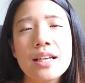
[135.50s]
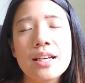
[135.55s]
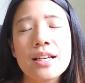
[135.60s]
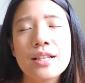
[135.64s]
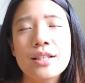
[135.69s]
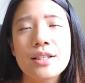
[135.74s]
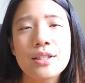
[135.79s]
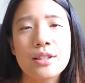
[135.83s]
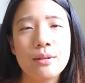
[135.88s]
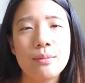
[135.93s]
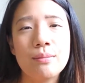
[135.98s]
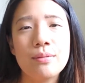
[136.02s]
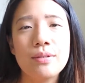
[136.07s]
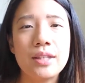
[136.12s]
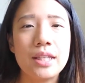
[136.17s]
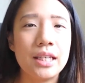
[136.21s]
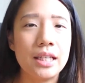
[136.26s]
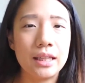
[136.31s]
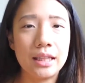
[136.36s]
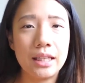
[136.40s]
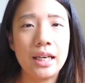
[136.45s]

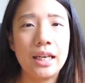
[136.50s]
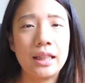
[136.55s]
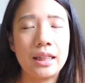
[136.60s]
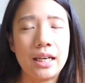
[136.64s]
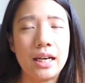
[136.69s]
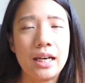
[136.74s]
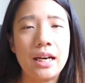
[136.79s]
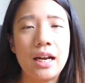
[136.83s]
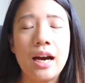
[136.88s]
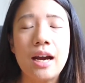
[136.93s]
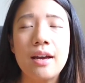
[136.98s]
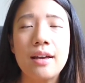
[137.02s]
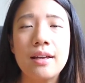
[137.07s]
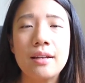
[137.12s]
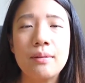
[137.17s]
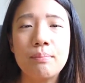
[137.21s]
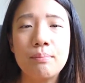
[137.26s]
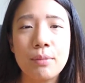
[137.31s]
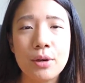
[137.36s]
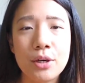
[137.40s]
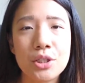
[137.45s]
something like that. I
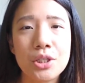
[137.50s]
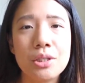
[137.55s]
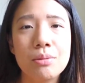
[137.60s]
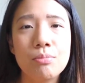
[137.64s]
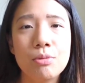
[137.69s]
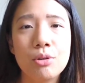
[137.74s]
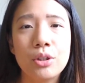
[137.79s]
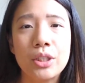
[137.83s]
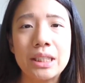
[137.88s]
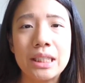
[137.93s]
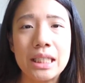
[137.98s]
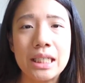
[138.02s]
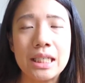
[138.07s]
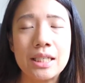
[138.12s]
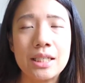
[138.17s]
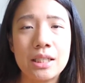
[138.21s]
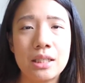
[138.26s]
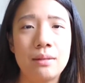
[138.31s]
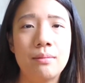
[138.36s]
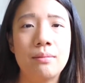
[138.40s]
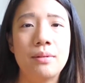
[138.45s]
much more need
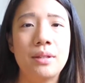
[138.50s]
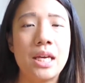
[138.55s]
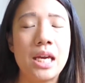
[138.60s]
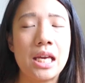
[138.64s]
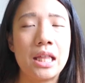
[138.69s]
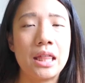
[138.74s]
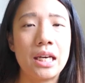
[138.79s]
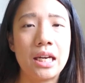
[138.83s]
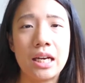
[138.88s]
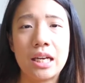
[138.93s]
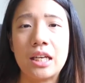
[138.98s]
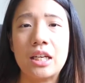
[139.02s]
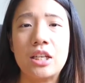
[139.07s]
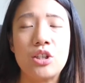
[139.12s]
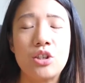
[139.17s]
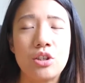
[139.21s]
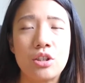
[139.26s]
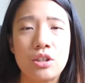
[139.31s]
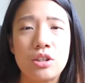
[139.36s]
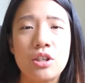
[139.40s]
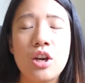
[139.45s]
something that I can
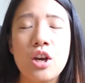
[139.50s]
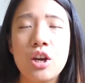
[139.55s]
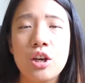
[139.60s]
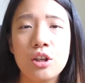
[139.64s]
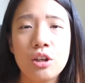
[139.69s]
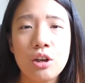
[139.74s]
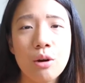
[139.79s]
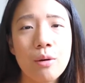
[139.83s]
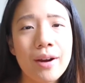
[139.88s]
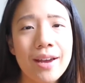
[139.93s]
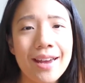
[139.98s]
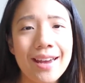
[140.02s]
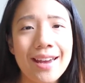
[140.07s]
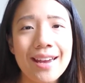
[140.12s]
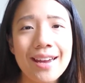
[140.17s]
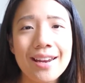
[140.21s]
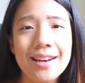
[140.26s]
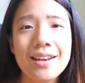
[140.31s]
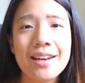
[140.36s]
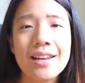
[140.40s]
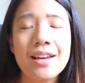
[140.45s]
just go
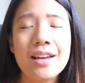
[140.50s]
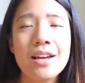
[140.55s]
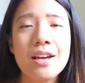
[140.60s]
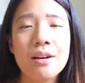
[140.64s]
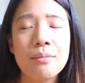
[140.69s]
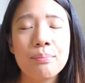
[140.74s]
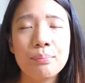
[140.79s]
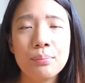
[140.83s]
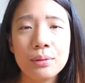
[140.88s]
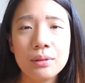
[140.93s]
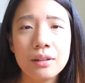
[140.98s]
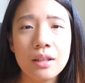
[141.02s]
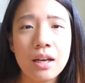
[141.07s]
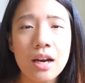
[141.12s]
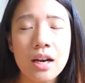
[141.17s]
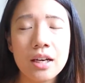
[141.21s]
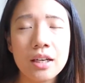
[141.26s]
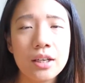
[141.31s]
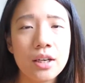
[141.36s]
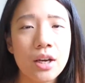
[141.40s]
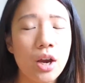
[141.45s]
ahead,
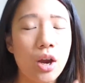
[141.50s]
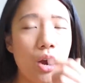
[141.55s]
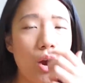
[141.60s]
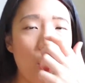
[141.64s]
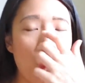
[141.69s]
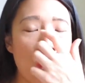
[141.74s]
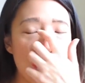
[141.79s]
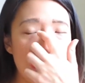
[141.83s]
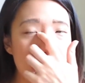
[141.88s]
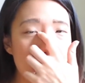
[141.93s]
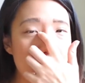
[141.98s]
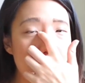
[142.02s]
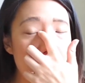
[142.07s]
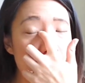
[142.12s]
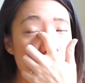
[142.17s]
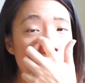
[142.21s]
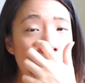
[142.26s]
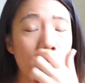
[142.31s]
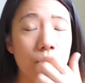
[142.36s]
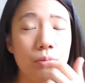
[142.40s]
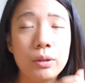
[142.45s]
plug,
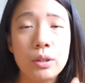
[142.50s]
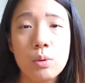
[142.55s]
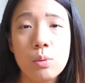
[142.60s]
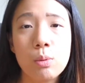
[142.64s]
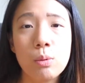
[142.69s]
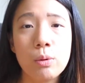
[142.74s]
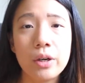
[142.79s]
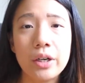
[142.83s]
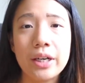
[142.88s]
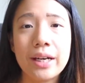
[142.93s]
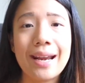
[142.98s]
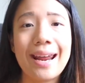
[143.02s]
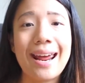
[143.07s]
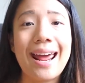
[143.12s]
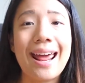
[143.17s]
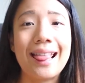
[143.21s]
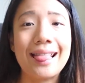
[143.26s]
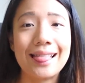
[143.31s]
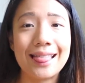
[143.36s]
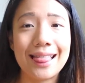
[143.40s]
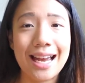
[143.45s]
open, record,
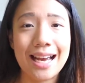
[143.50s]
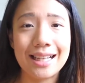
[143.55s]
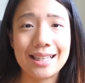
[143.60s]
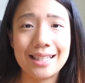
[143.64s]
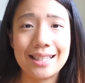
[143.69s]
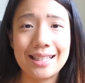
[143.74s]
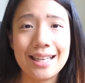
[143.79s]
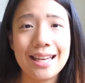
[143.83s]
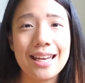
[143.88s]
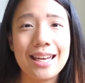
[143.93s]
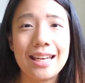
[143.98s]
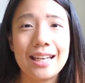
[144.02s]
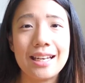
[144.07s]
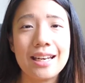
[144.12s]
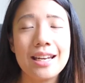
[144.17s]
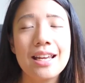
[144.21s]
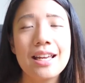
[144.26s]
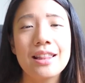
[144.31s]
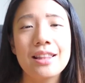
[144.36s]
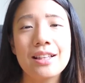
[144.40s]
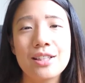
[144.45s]
and that's it.
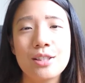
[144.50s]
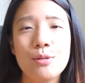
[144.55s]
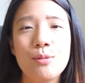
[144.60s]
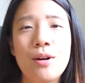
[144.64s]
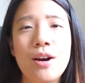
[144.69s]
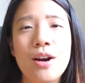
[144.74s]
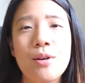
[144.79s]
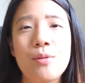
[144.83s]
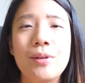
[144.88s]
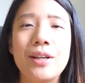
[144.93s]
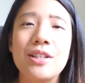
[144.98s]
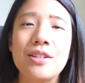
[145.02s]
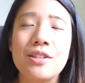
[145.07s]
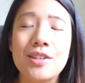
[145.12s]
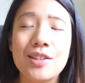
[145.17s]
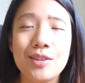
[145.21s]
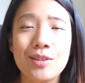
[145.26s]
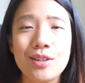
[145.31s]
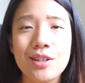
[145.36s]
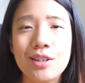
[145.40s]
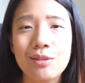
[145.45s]
That's why when
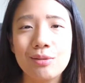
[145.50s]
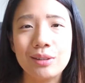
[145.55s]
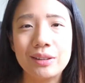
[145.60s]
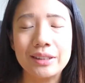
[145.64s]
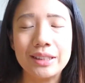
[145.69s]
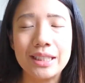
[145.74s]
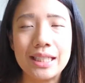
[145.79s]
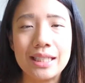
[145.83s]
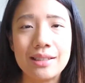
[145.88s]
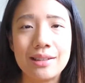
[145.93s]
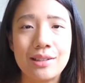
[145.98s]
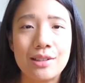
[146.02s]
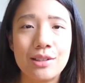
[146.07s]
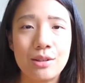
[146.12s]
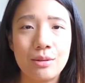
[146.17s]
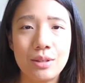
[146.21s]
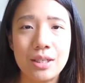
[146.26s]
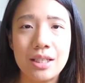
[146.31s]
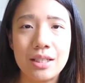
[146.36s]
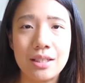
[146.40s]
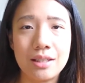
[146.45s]
Sony released the
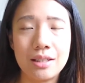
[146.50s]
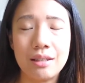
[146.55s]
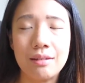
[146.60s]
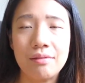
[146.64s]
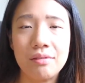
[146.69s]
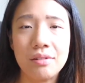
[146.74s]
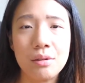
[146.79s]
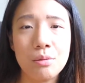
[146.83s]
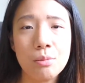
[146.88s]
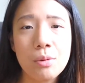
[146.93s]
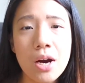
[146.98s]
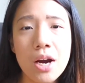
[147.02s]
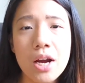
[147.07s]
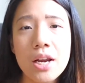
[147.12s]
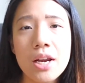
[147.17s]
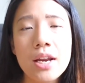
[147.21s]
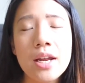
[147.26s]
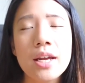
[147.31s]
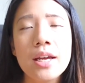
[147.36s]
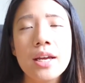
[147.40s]
Sony ZV-1